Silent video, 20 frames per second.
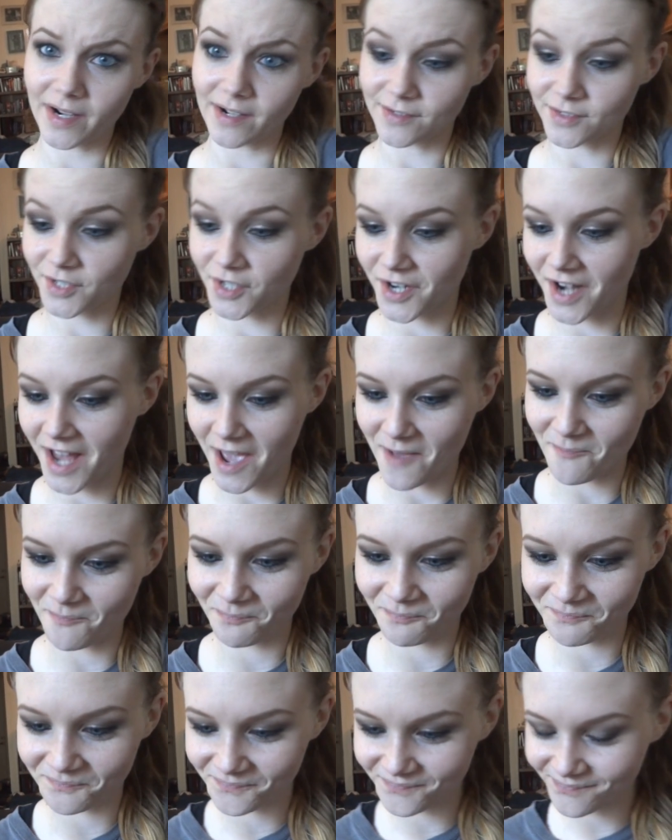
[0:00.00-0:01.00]
you pronounce her
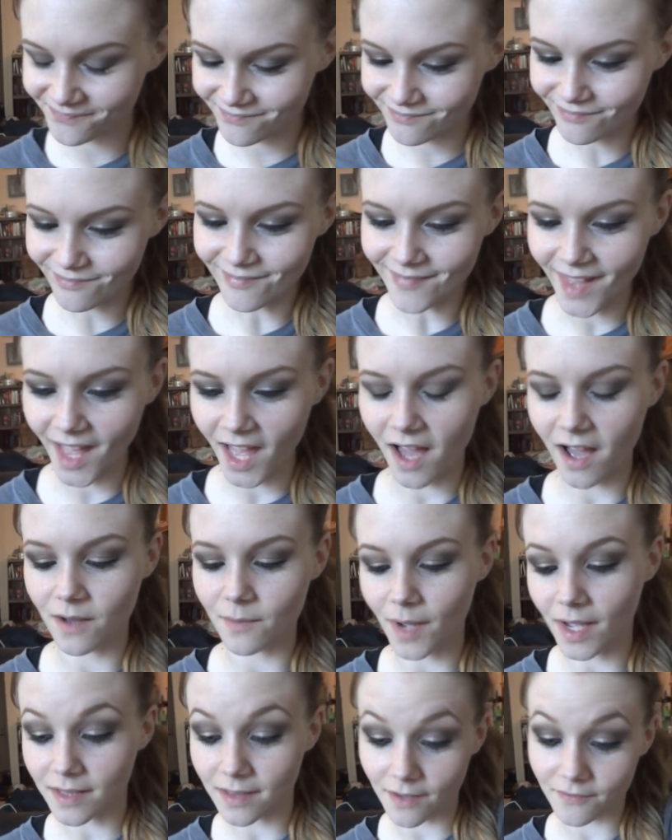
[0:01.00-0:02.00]
name.
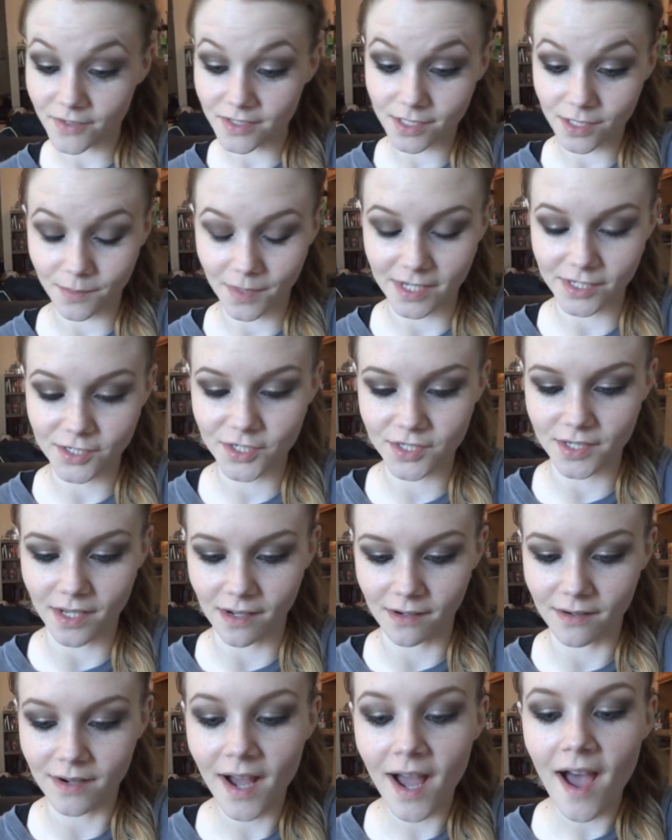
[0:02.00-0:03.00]
Um, I love it so much,
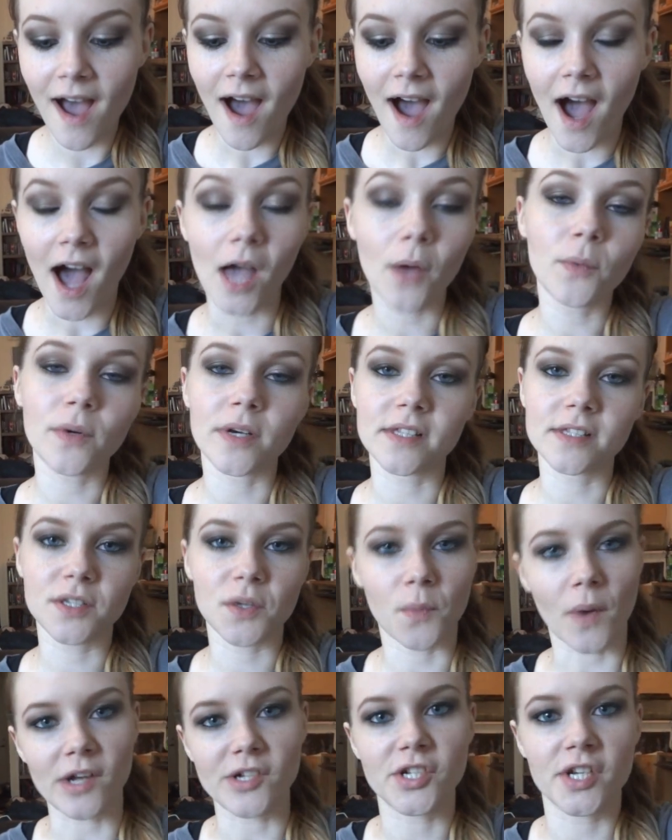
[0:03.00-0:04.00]
so I wanted
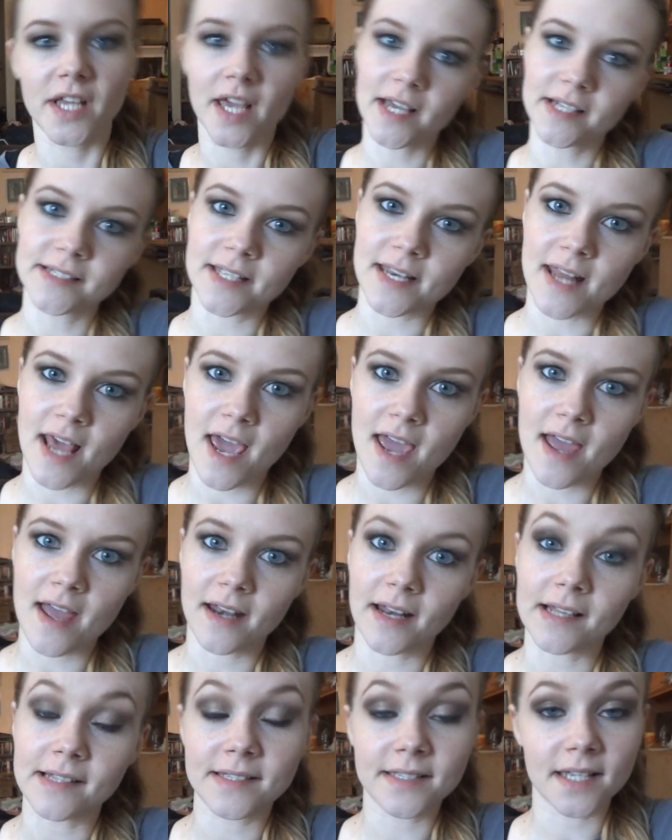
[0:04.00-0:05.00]
to watch it again today,
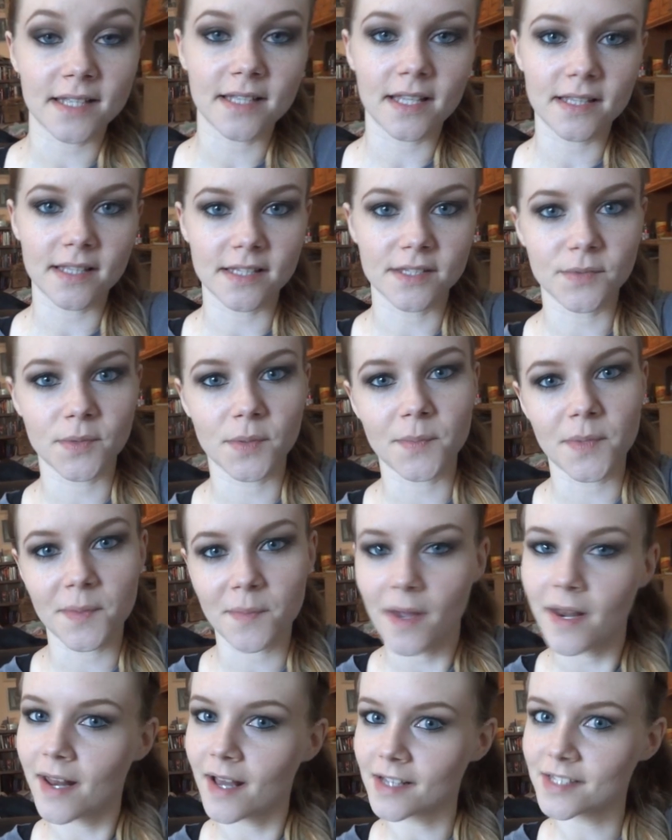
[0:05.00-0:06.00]
and I said that this would be
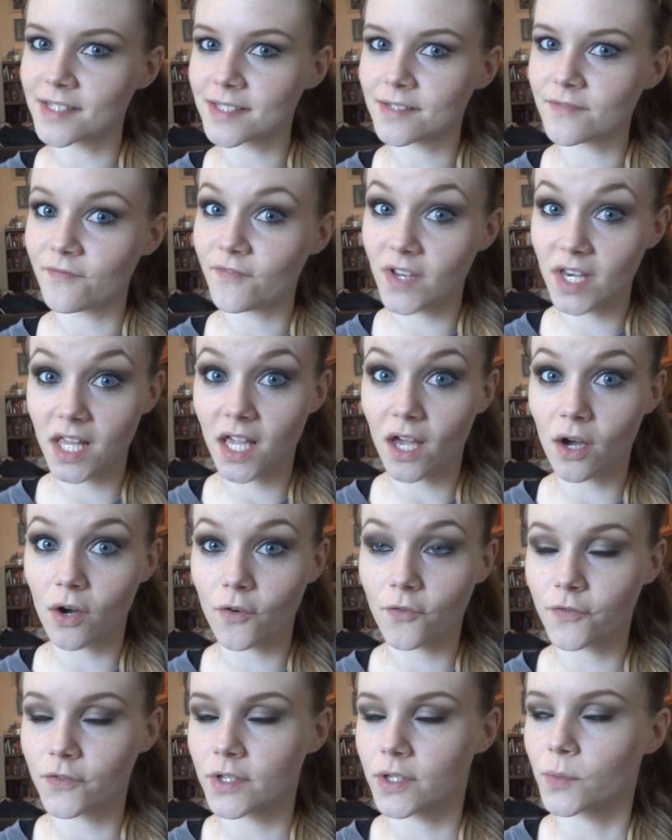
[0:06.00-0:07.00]
my next
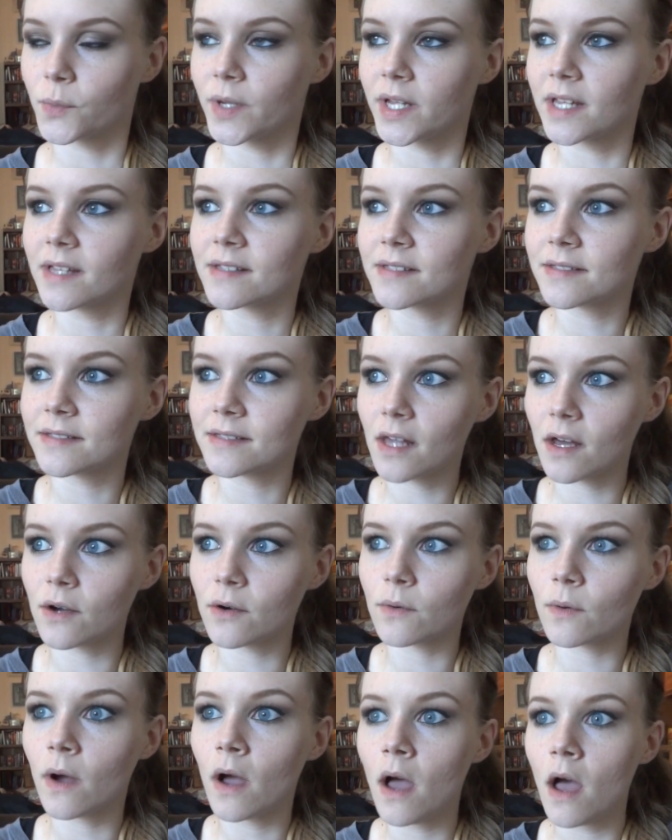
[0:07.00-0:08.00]
video for the week,
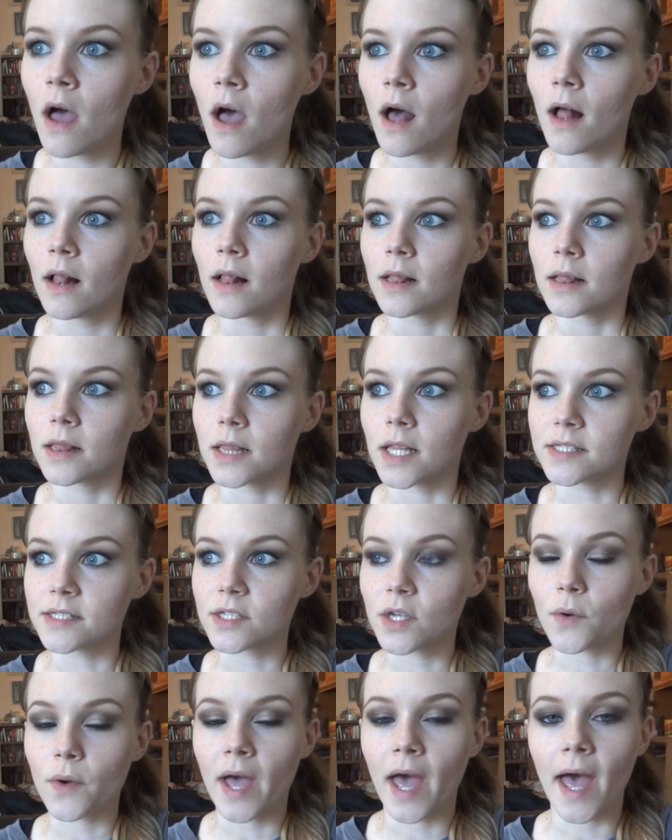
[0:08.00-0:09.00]
so
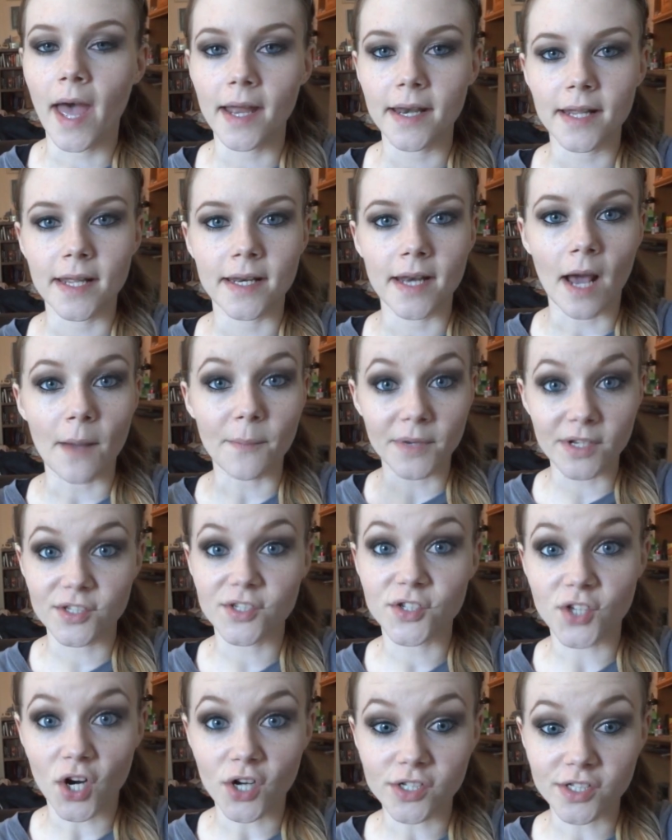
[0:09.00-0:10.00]
let's go ahead and I'm gonna
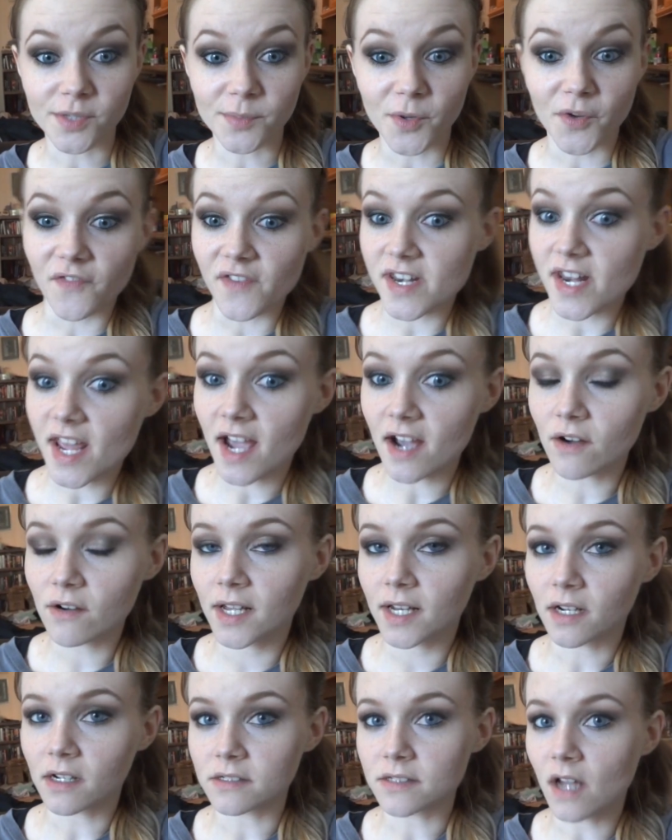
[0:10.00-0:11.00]
start the movie
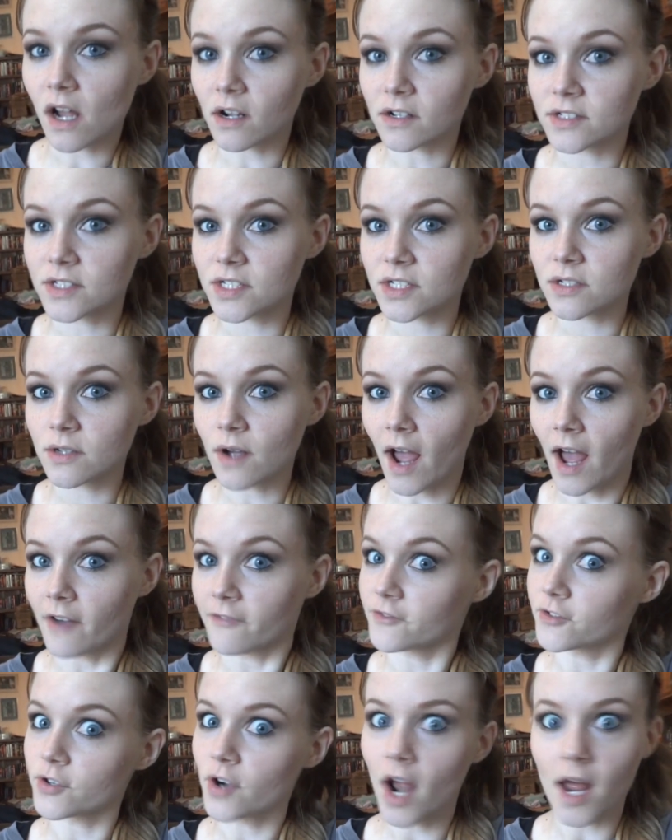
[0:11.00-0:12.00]
now and I'll talk to you
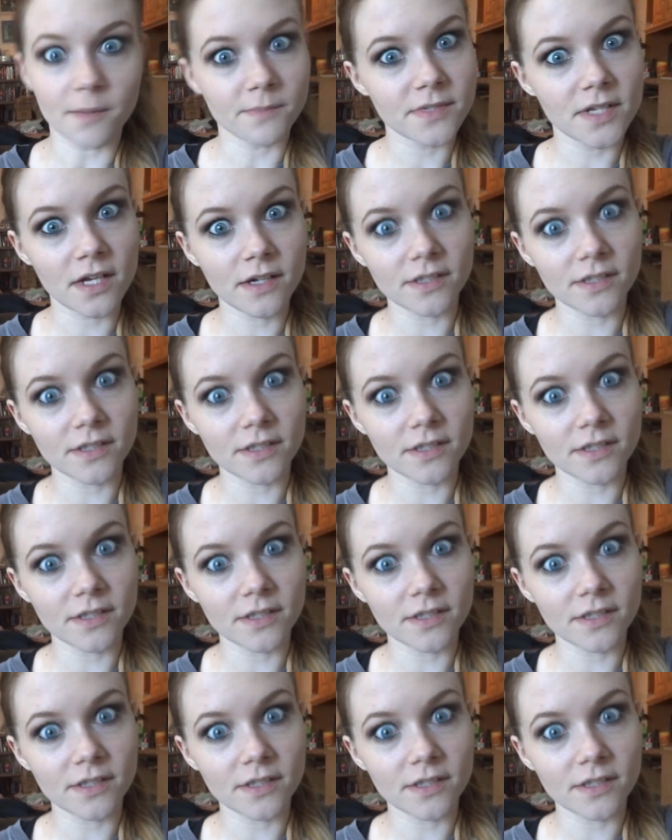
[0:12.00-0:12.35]
after I'm